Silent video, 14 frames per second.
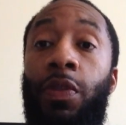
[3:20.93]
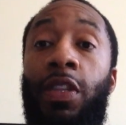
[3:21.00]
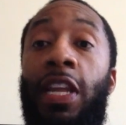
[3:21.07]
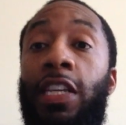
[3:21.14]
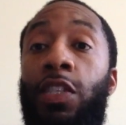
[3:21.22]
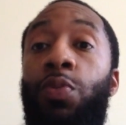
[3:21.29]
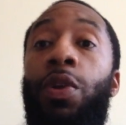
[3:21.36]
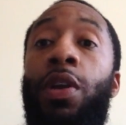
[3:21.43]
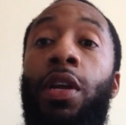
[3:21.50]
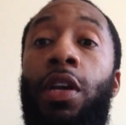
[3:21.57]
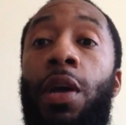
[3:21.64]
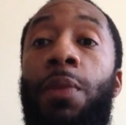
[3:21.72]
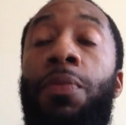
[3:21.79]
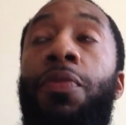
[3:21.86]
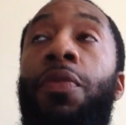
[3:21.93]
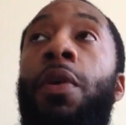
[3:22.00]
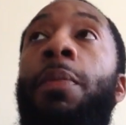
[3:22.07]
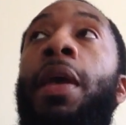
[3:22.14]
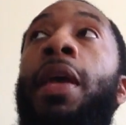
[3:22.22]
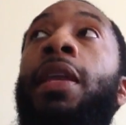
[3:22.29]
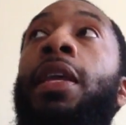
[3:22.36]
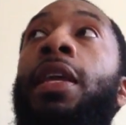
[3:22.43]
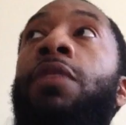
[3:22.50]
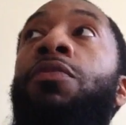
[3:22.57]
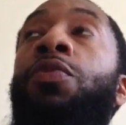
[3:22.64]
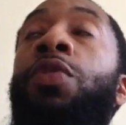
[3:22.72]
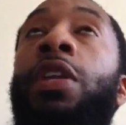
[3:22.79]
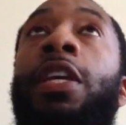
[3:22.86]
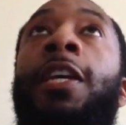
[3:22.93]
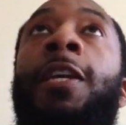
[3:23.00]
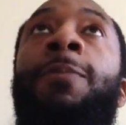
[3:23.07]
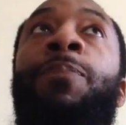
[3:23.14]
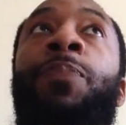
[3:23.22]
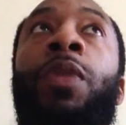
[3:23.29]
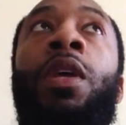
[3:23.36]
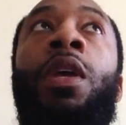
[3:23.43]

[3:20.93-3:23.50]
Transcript: That's where it comes from. And then really,